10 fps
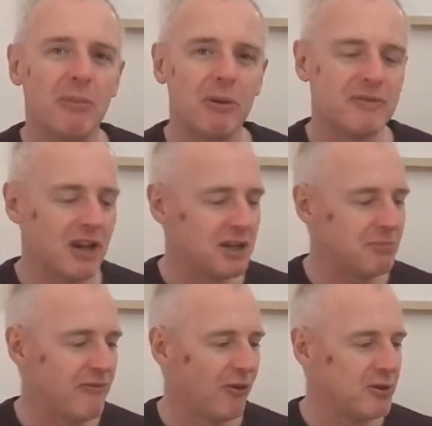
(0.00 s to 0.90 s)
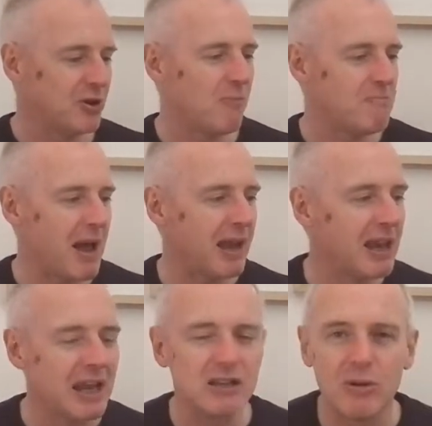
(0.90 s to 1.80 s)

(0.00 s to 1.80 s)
couple of days before it's gone manky.